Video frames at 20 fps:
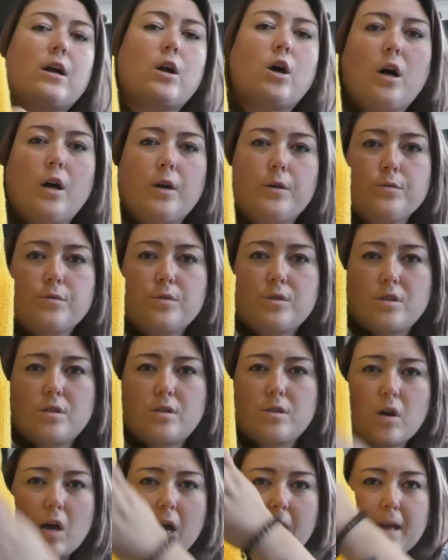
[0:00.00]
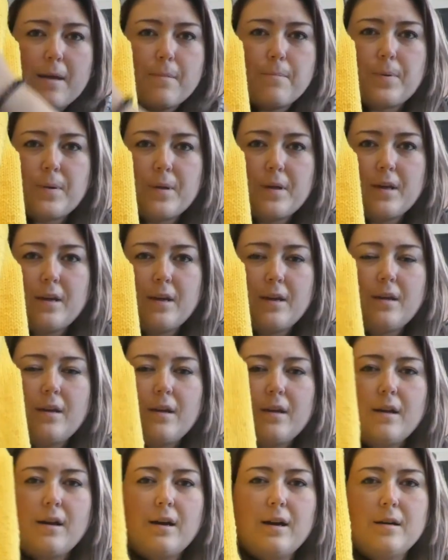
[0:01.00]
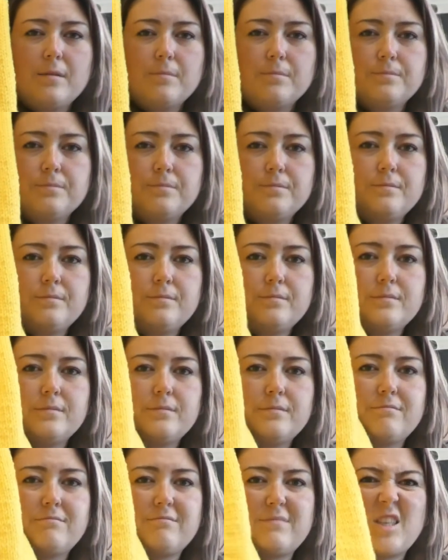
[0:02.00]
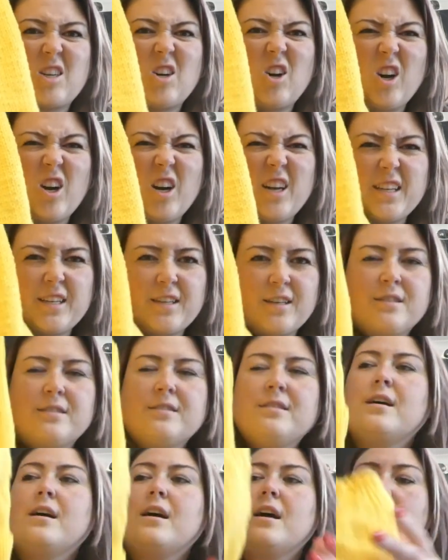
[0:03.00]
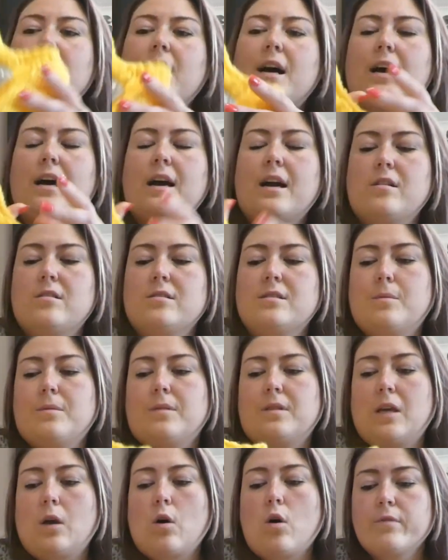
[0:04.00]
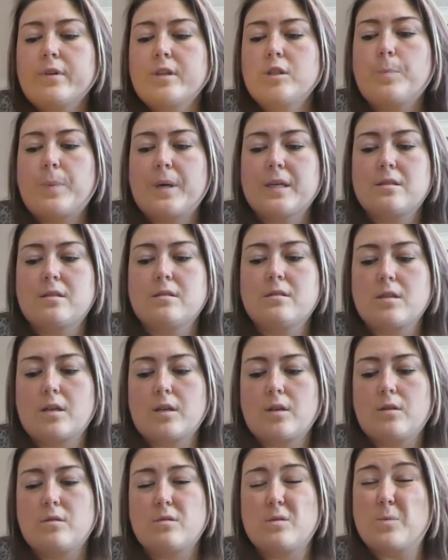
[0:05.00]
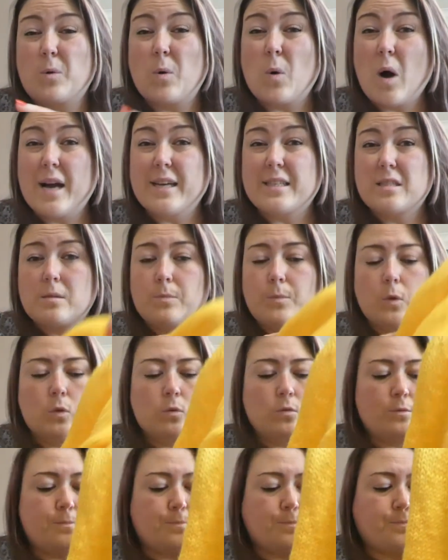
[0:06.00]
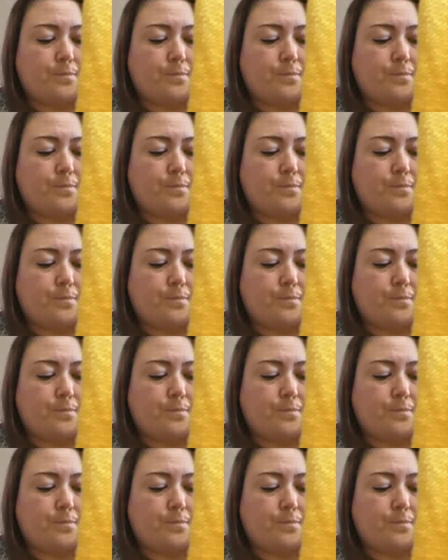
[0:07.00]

a coat type um, cardigan because uh, the orange buttons I used were quite small